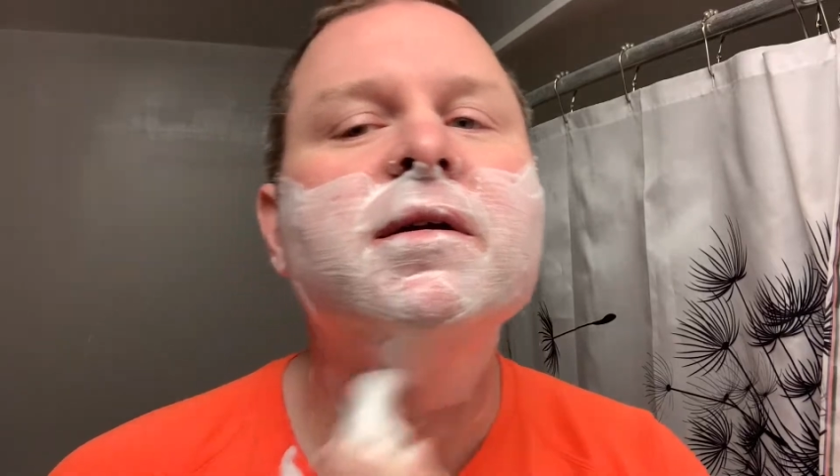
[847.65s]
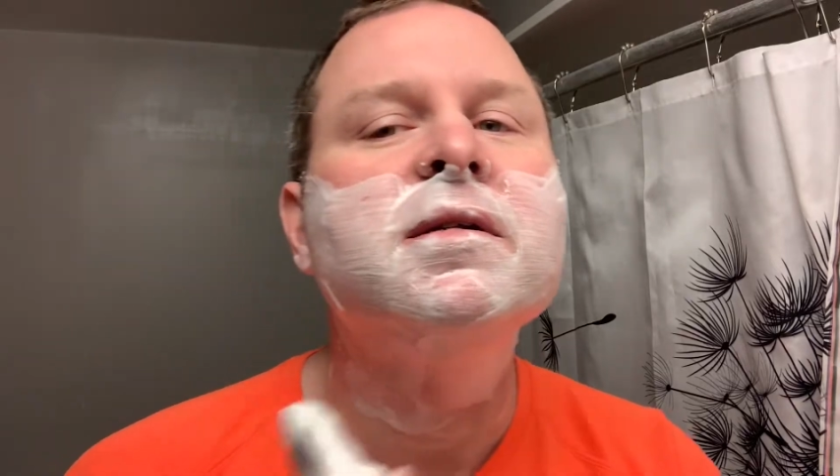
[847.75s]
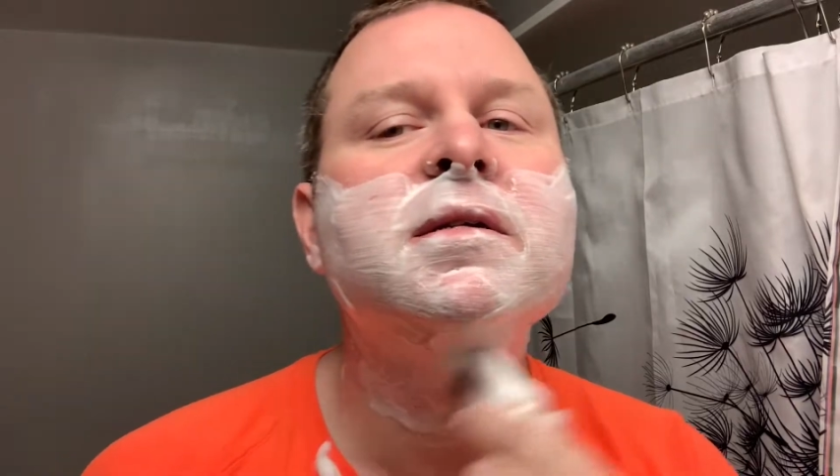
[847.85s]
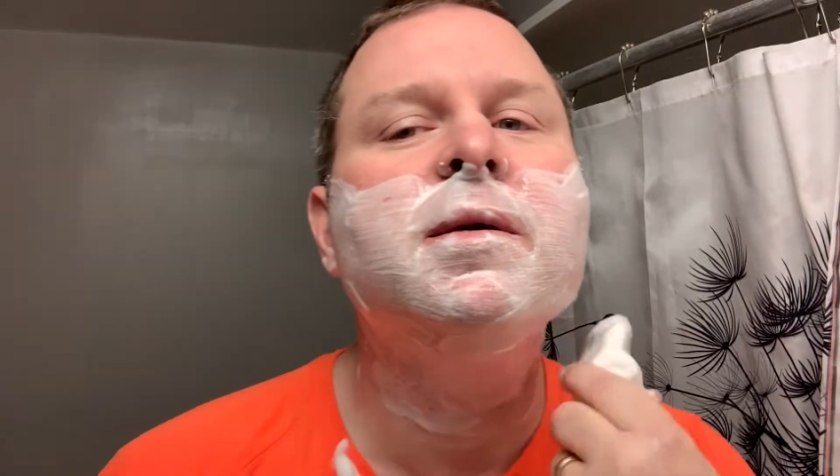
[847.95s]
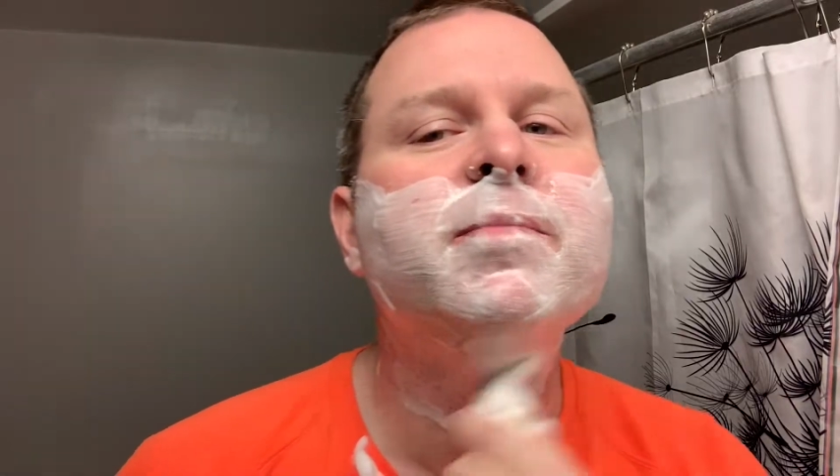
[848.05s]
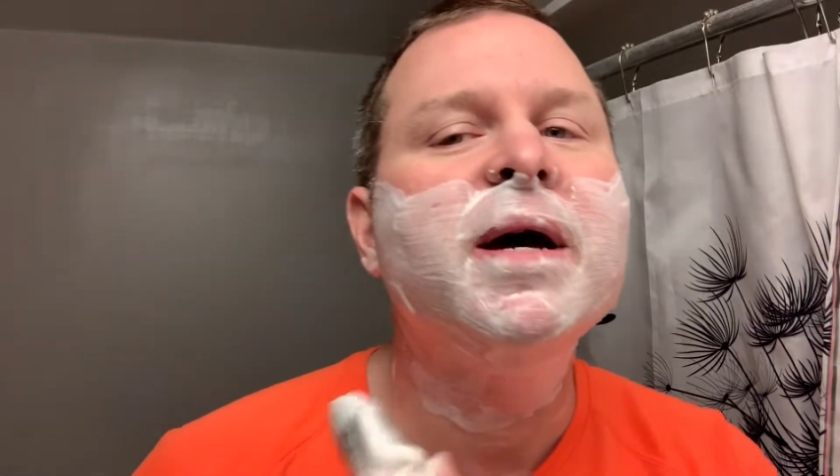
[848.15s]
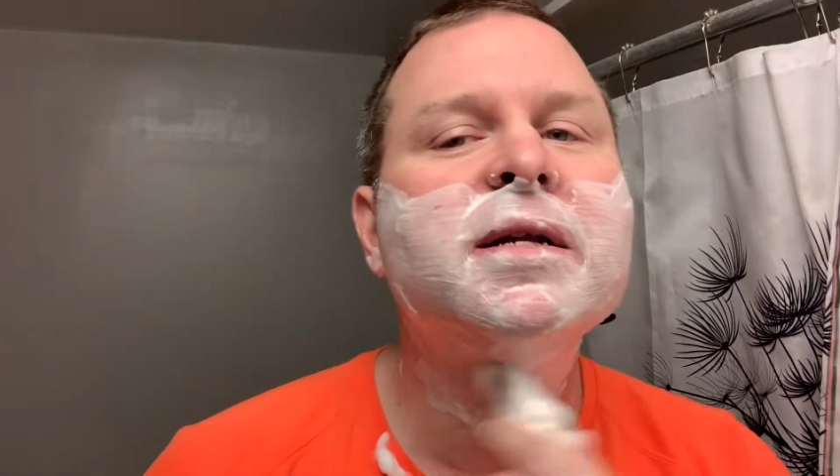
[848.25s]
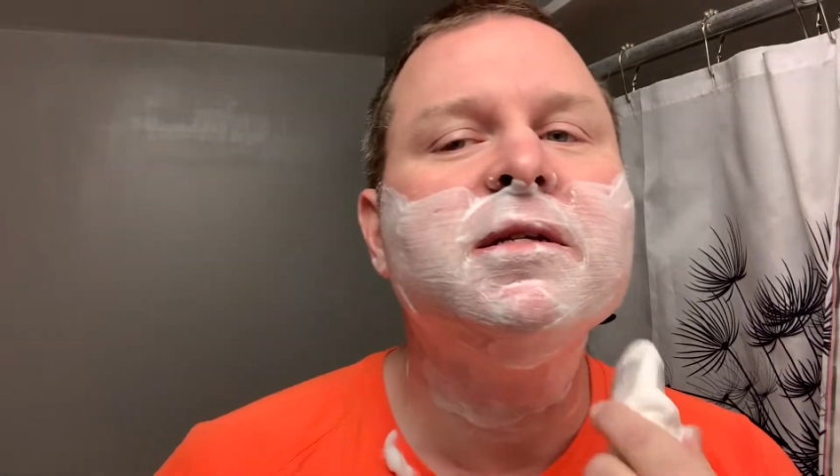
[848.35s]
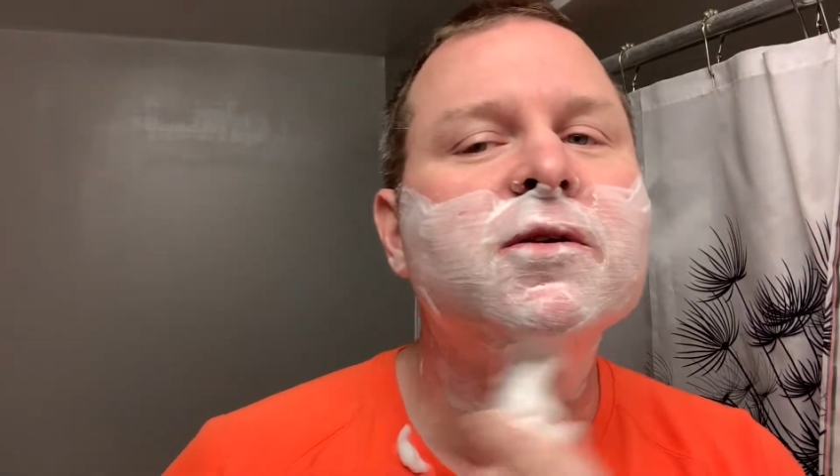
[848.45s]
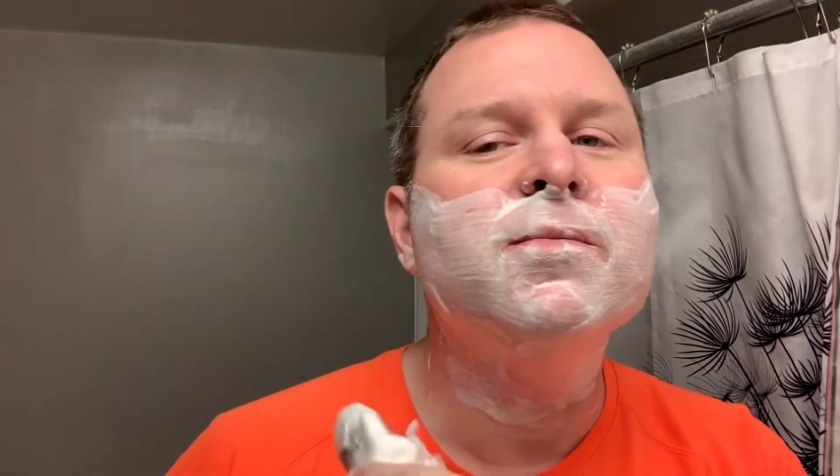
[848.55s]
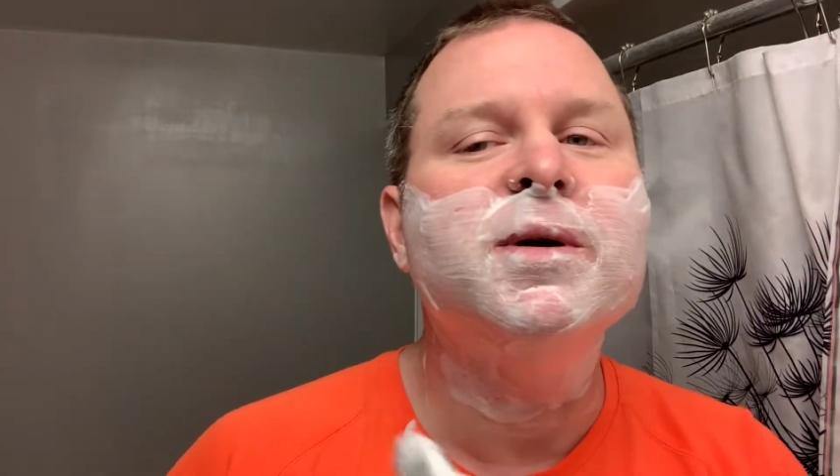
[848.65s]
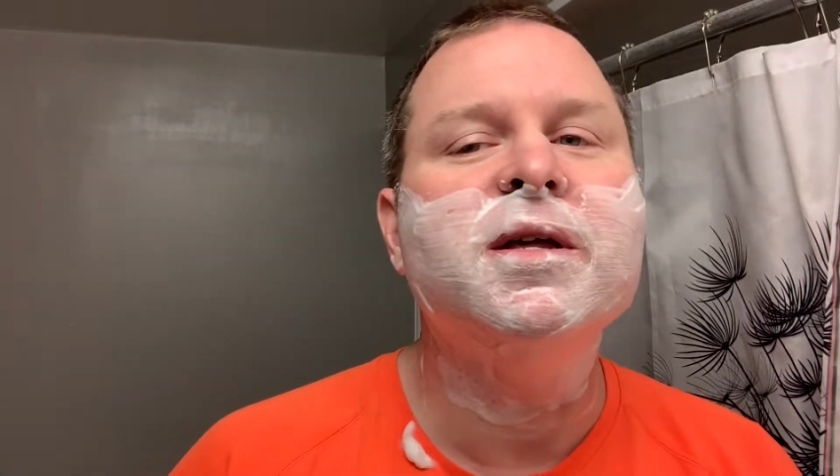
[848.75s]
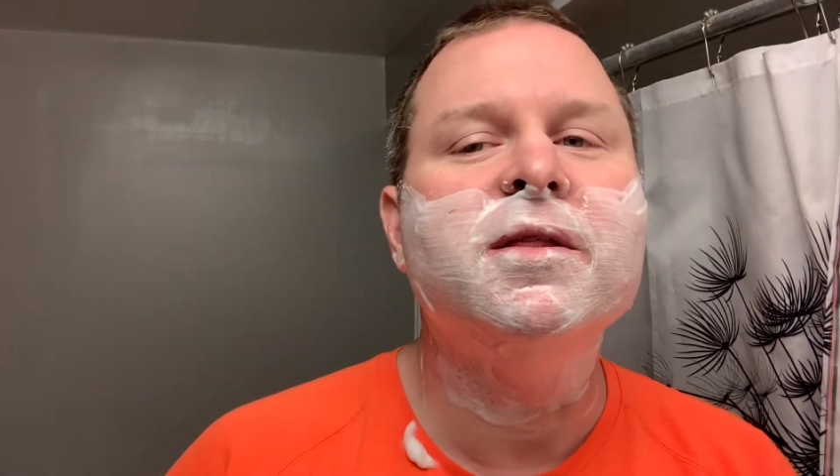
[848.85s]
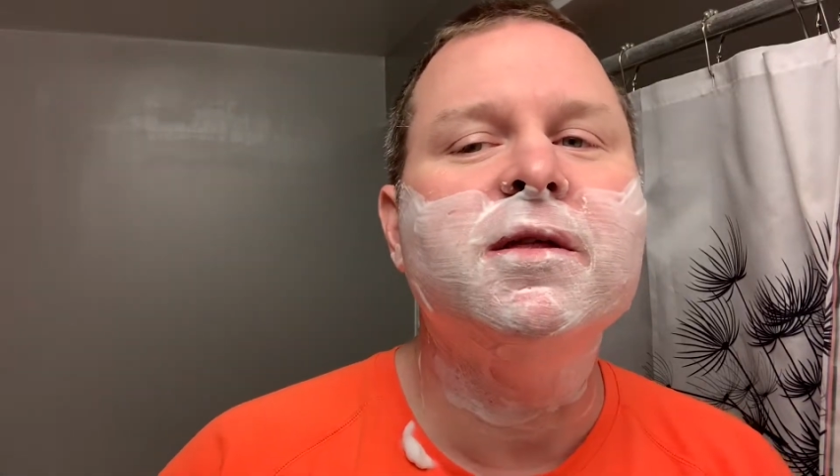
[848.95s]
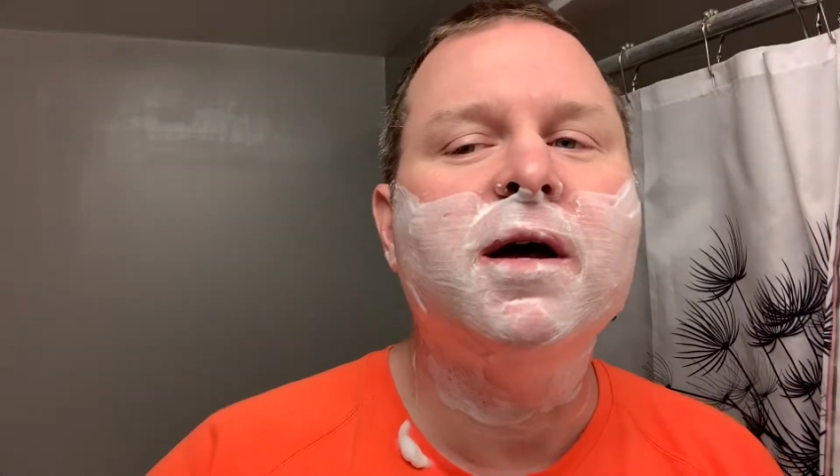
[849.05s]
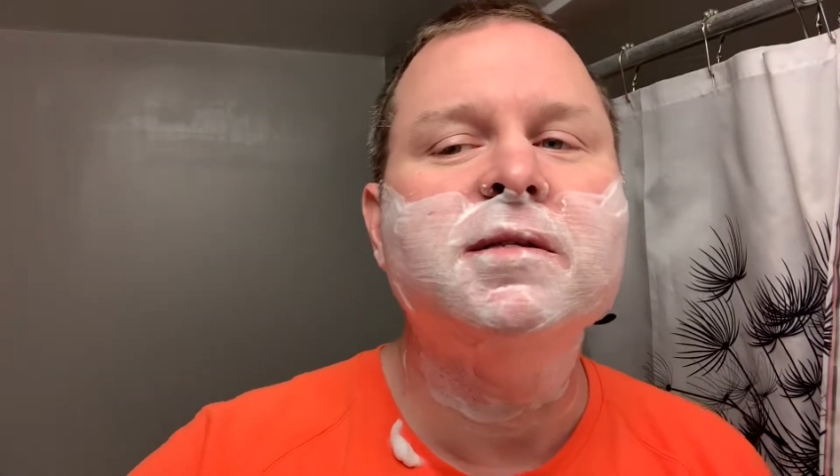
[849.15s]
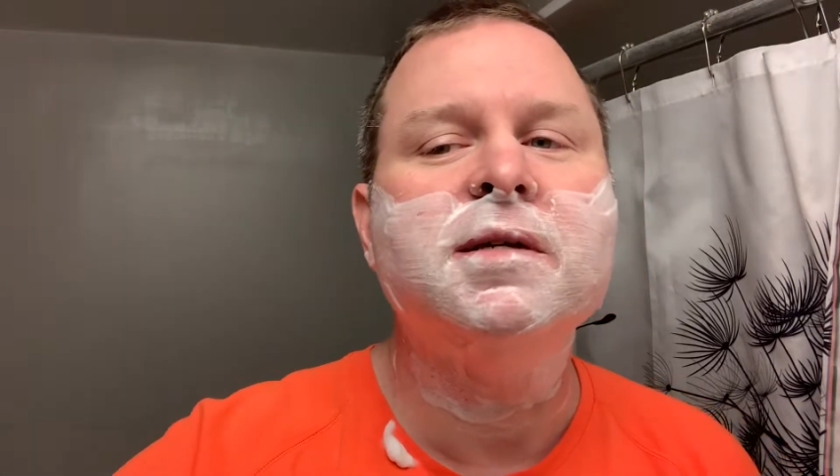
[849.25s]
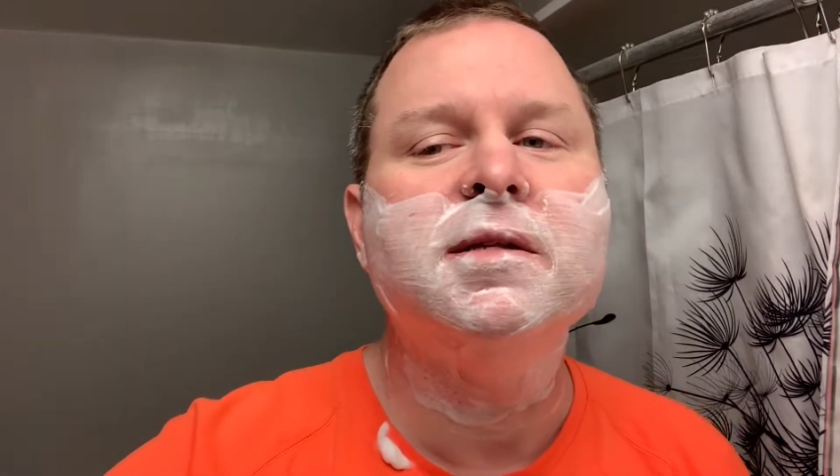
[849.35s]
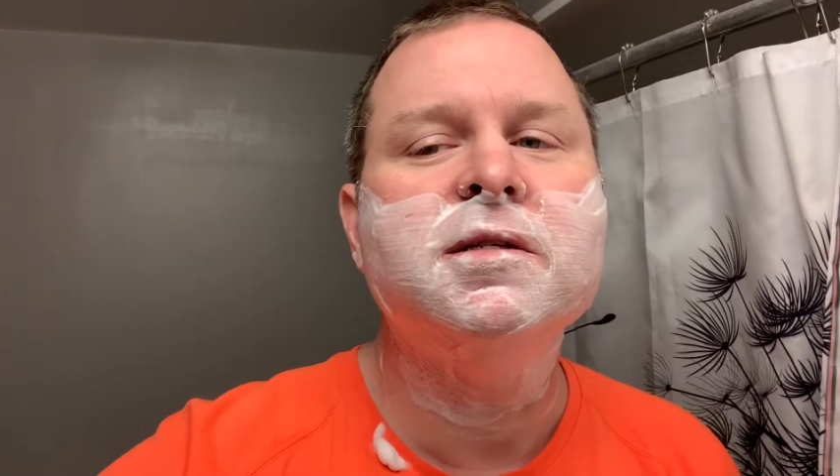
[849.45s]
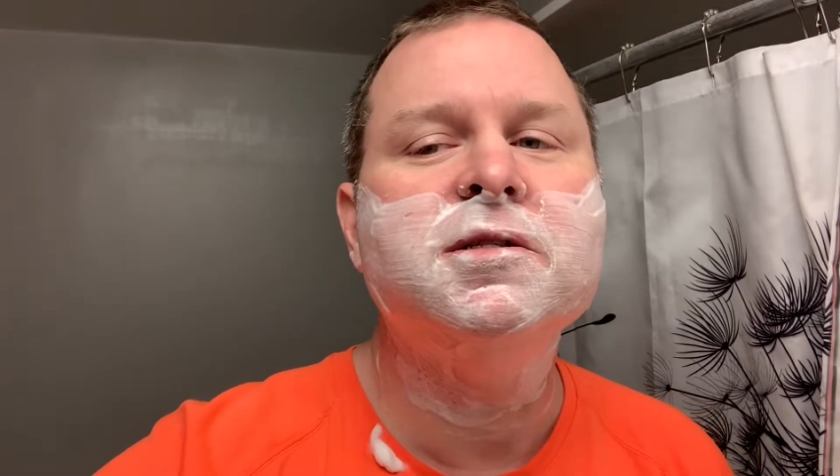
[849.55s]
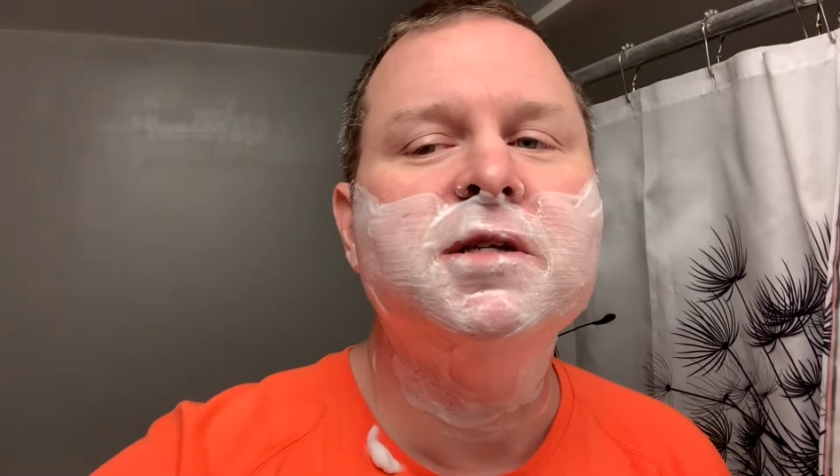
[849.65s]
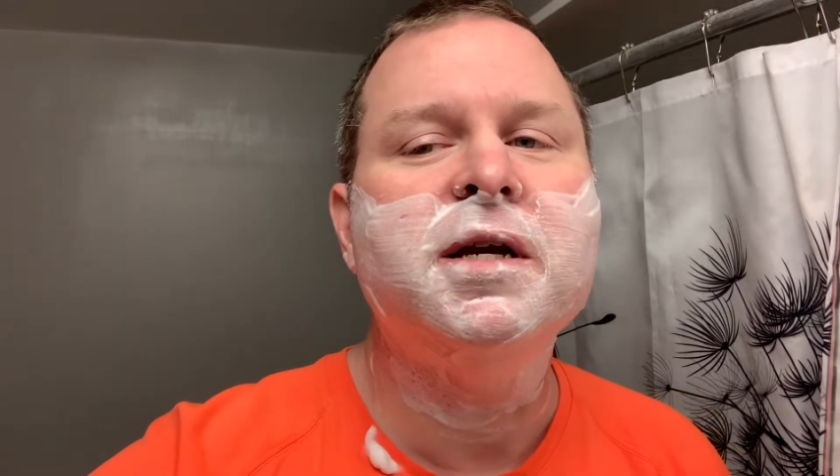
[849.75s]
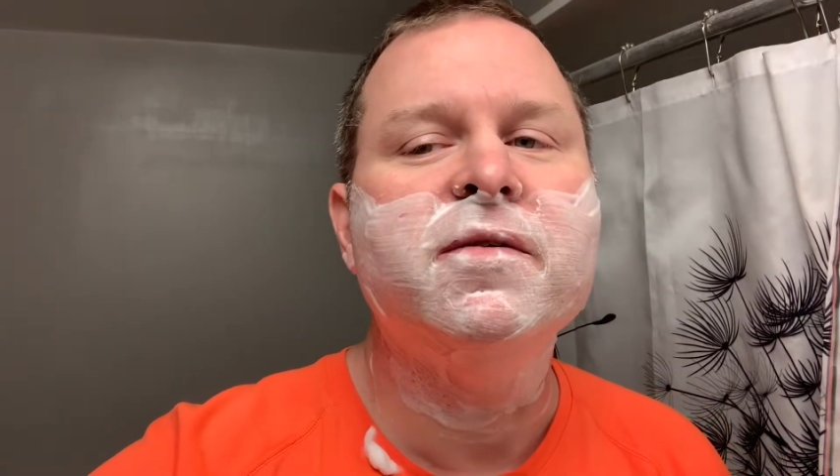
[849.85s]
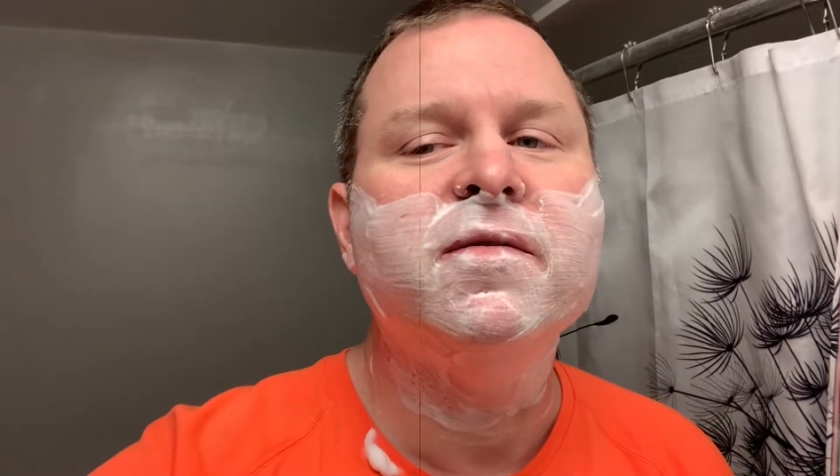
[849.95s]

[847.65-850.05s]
and get back to you with my thoughts on the shave.